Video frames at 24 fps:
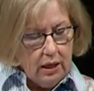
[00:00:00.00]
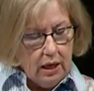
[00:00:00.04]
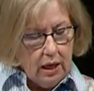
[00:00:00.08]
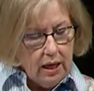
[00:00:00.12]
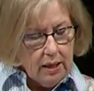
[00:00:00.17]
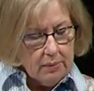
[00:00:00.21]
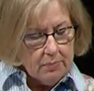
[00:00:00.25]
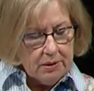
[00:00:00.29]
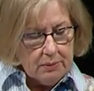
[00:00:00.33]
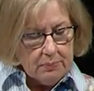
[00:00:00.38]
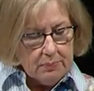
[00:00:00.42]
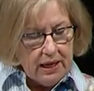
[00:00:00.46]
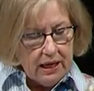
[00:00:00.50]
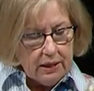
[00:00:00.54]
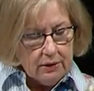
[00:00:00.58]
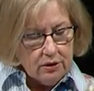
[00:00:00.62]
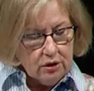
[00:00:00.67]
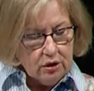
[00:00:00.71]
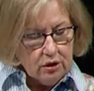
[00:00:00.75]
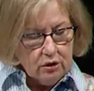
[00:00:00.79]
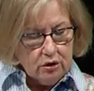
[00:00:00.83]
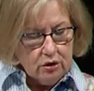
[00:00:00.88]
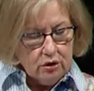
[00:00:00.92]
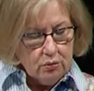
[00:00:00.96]
I am about
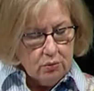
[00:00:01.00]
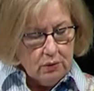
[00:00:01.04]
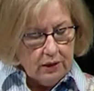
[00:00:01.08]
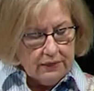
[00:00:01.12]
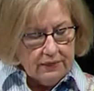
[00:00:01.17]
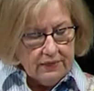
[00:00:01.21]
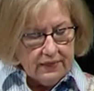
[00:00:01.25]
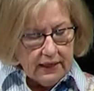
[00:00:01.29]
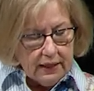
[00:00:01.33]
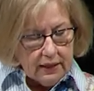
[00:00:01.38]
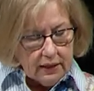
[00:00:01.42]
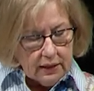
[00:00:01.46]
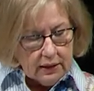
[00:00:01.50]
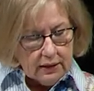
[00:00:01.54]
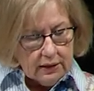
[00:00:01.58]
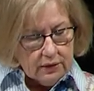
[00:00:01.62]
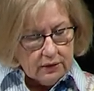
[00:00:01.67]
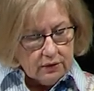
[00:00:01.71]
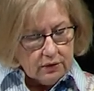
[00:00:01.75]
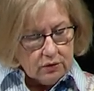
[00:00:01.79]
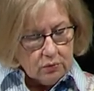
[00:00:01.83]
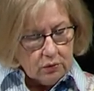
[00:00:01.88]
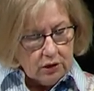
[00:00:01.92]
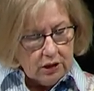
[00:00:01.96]
to do a thing in
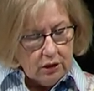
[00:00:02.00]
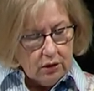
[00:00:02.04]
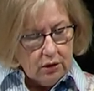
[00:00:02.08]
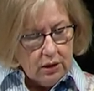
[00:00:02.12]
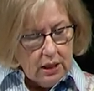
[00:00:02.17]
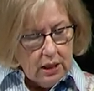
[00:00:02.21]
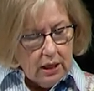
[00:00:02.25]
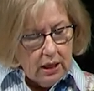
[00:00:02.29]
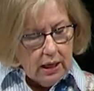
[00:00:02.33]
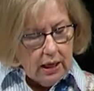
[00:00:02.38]
Israel